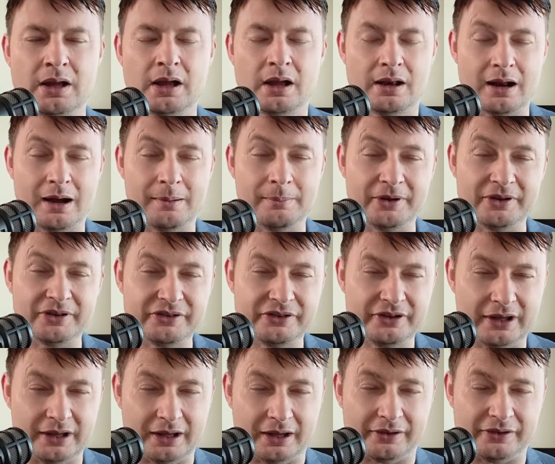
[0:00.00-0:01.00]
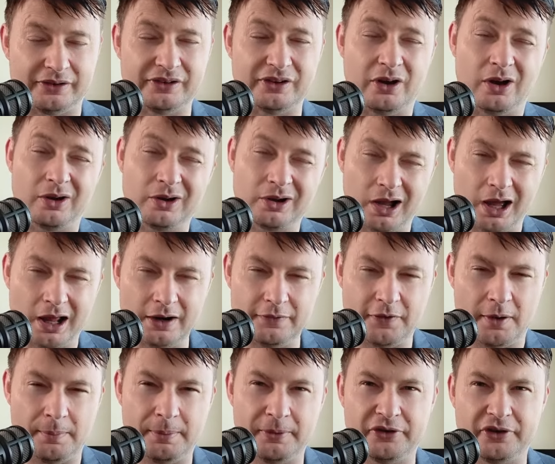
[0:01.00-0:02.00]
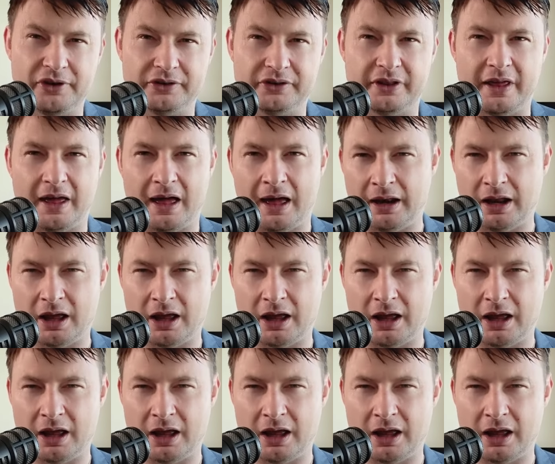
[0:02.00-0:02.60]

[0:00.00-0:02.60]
Number six, kind of opposite to that,